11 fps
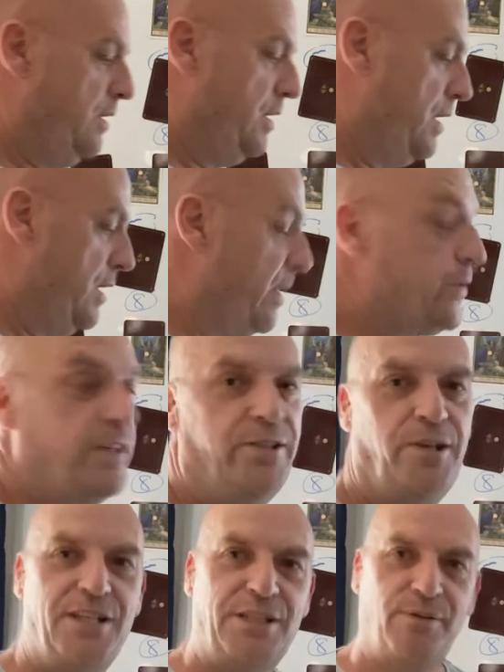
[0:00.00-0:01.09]
I'm going to
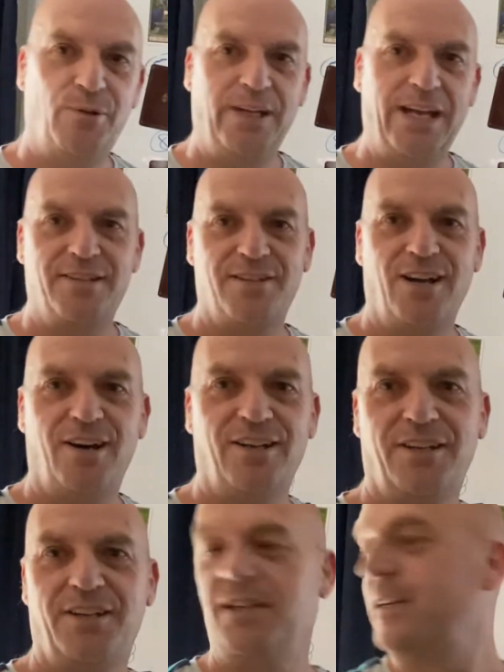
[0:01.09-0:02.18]
do this before it gets
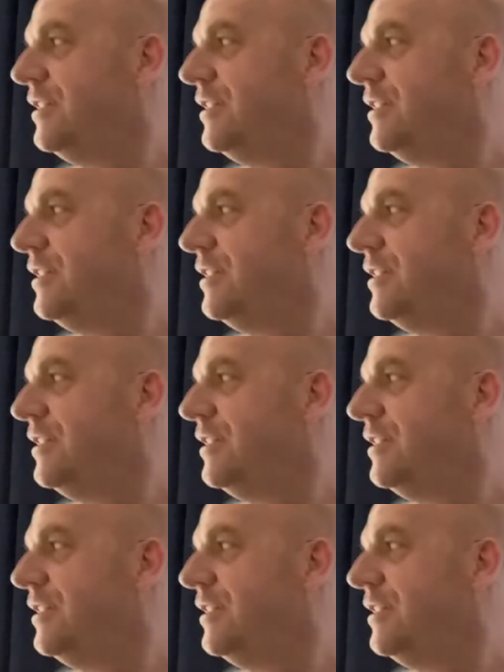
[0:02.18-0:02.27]
dark.